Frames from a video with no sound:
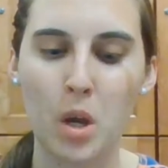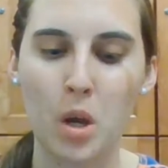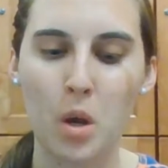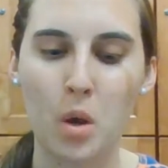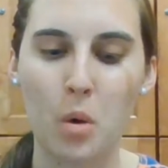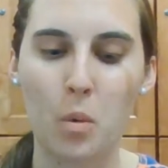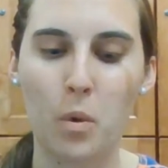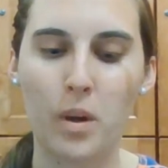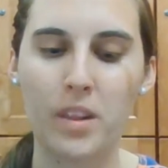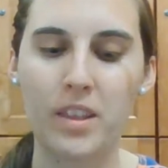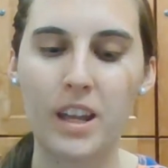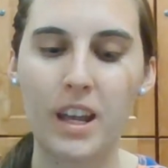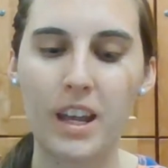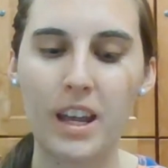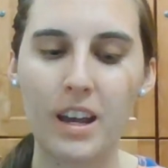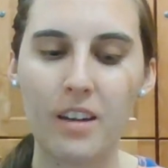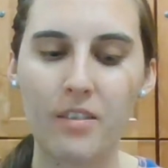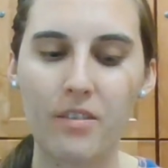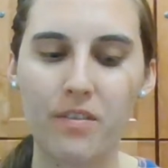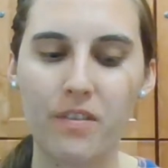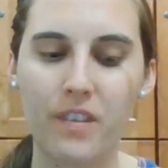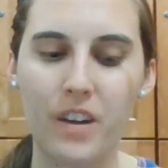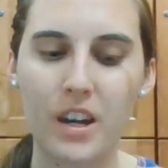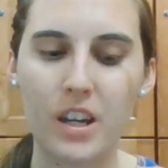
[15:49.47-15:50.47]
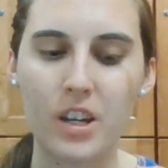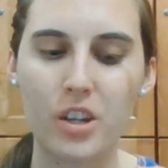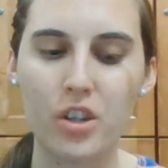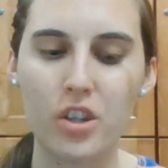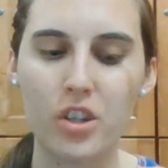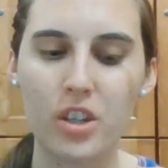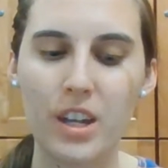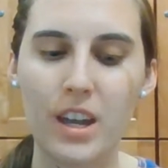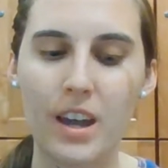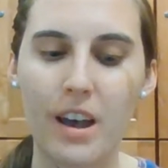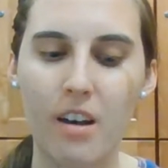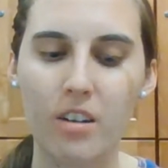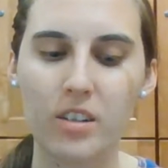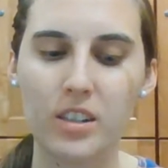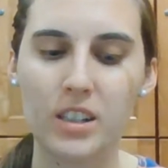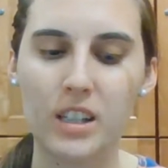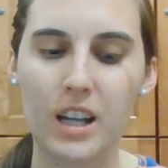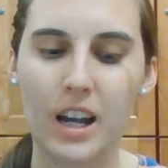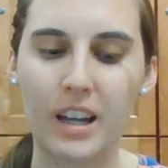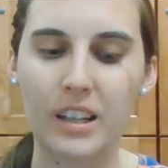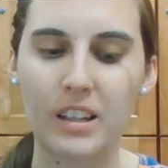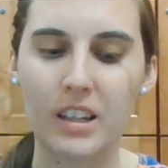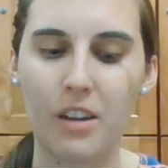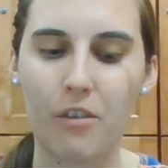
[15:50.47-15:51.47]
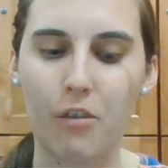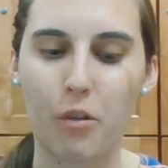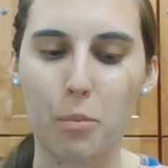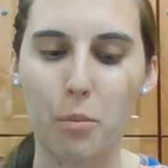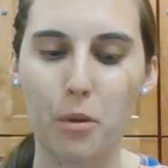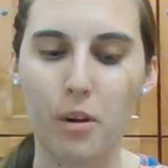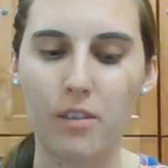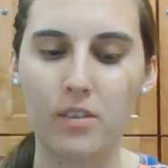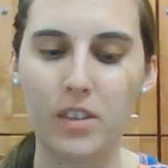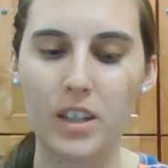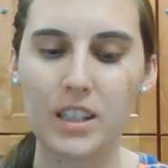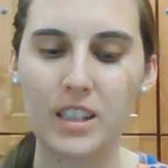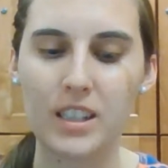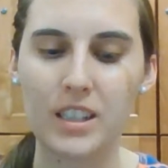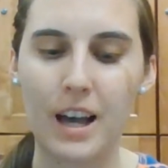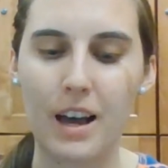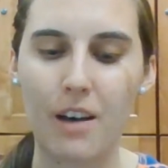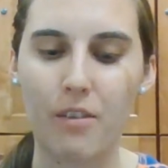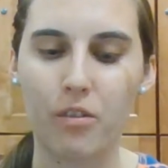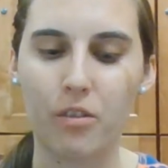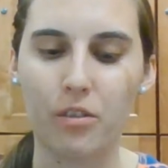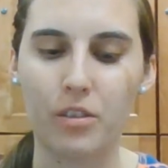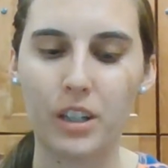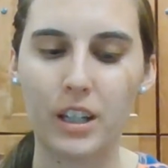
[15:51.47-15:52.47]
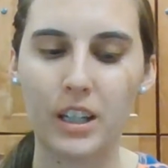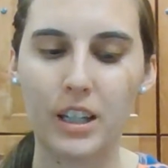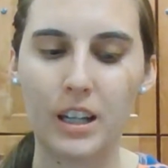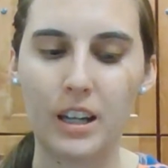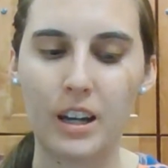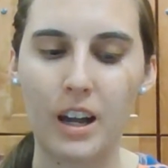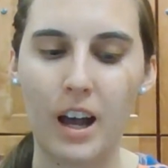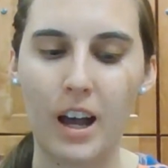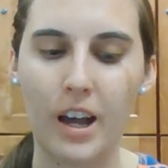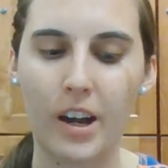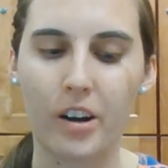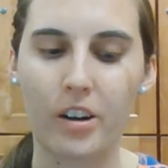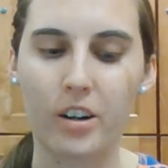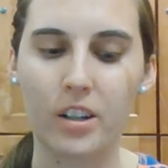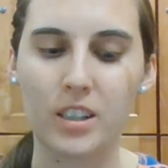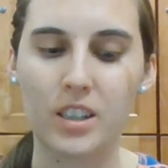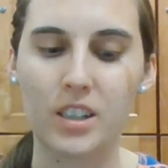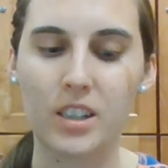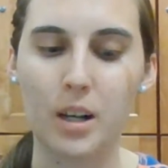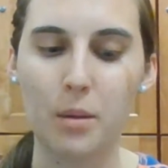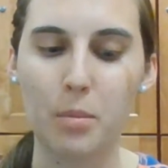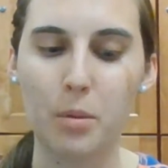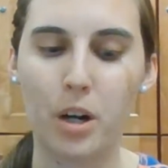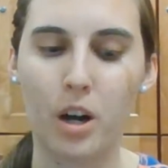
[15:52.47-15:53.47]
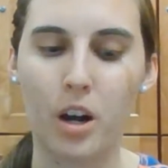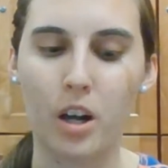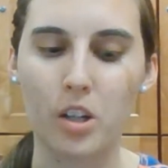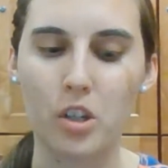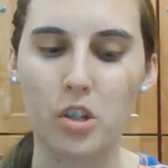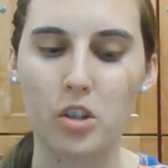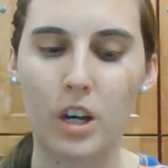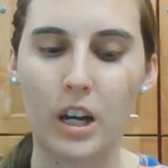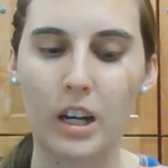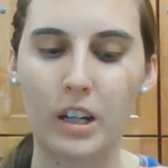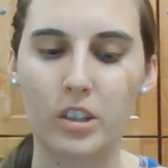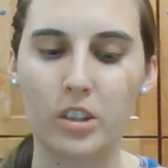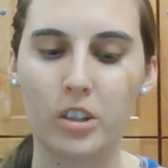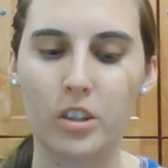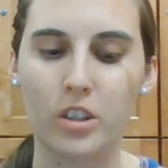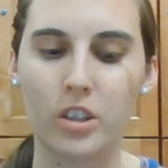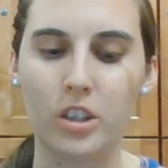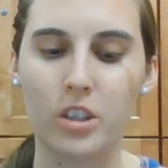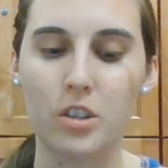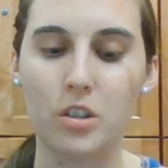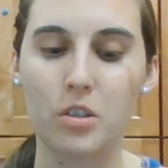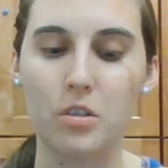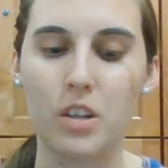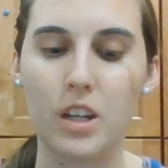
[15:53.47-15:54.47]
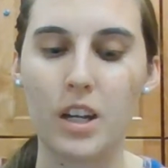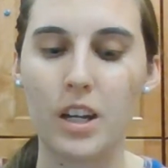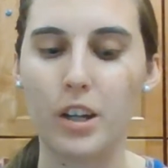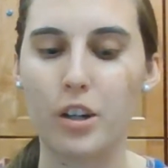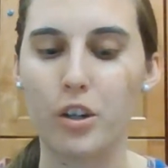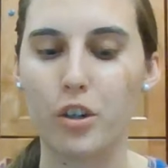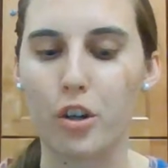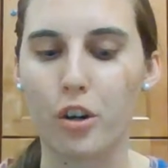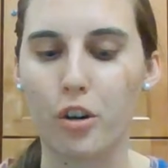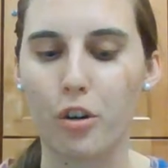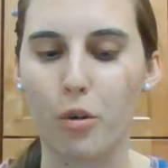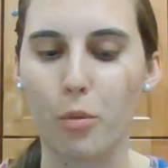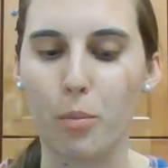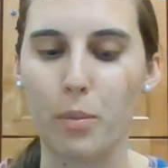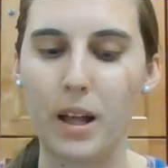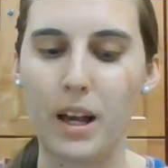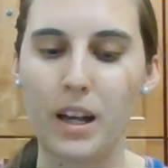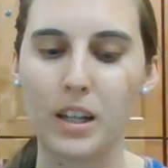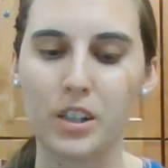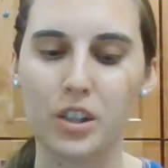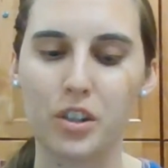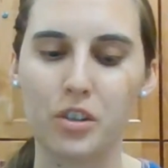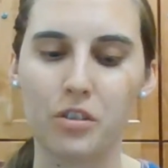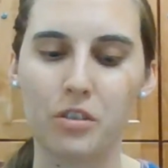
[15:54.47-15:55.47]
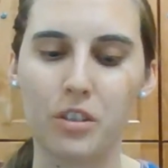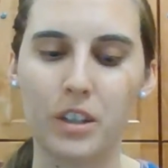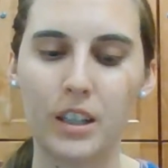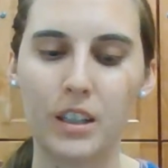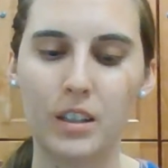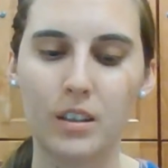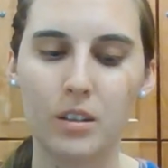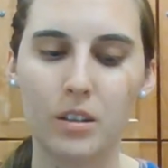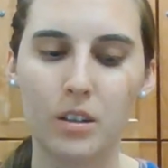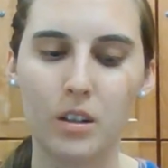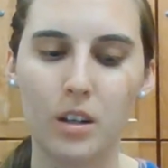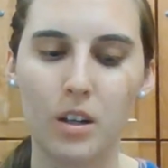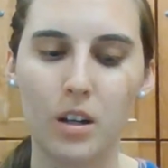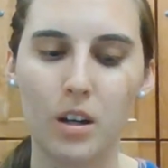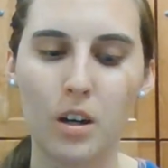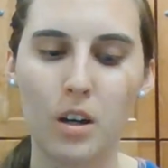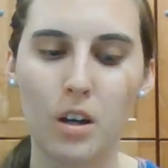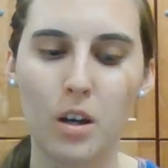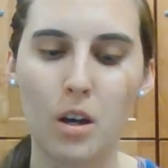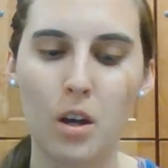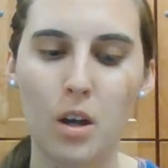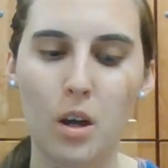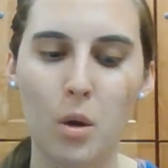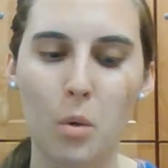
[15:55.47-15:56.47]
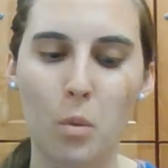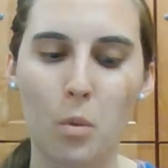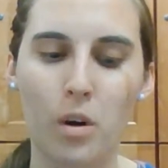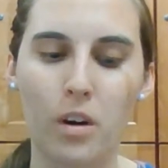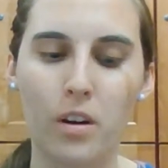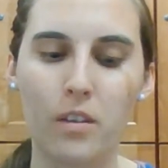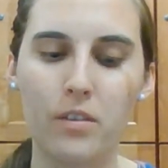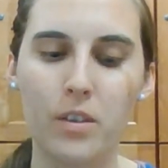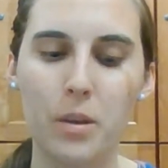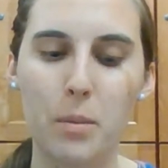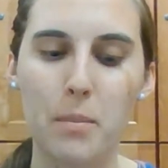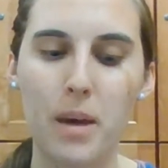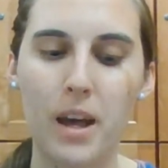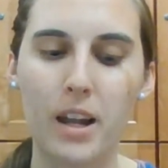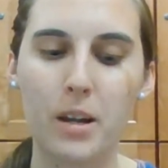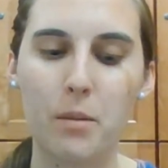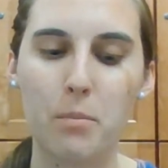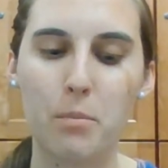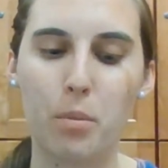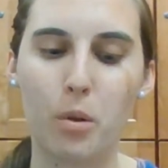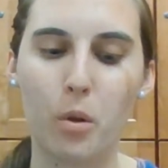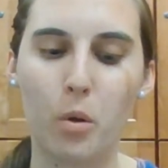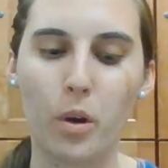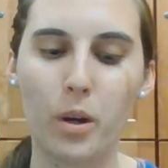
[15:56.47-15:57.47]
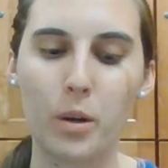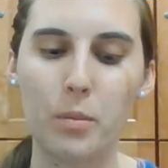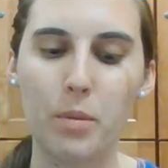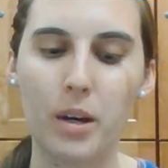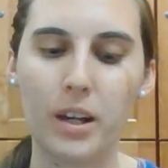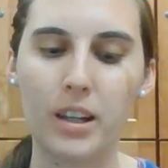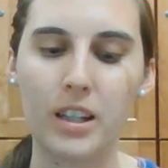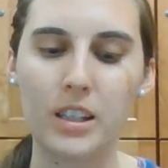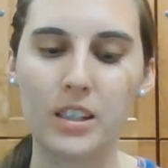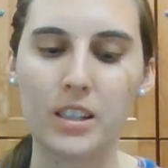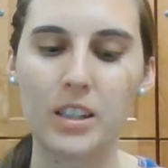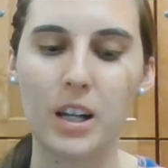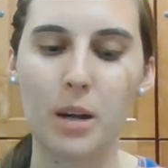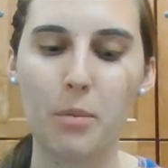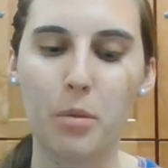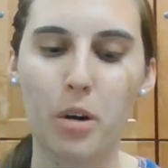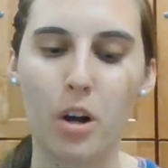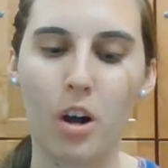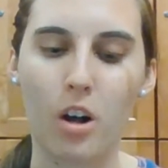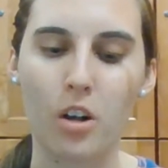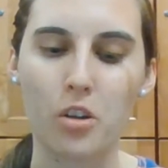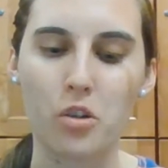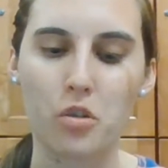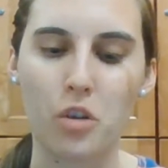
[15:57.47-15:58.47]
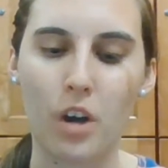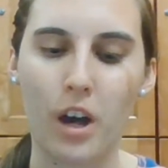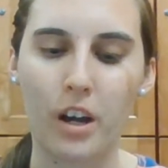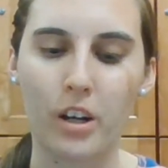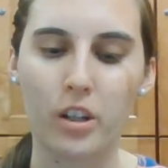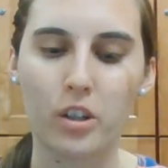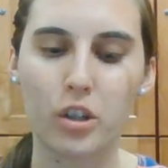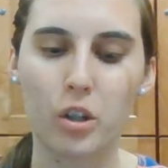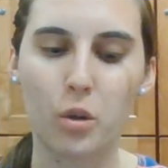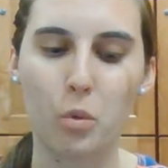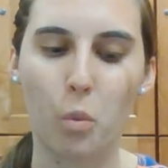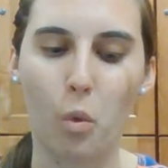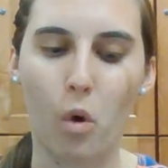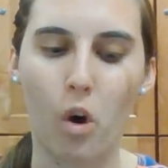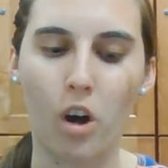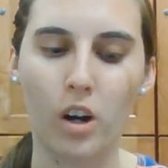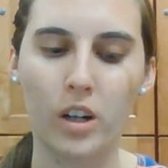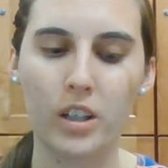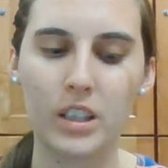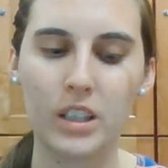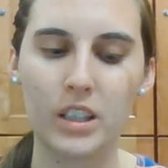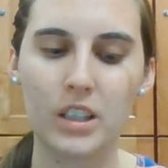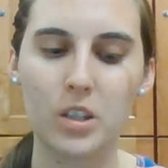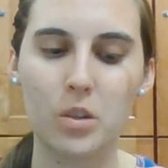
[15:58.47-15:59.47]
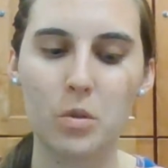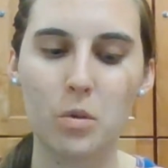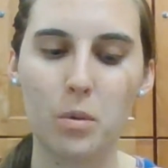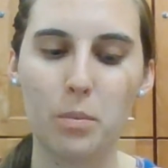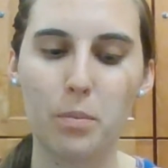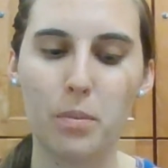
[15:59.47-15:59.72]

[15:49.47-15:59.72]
When they had finished the outside, they removed the scaffolding and hired a subcontractor to do the internal plastering. One of the men employed by the subcontractor walked into a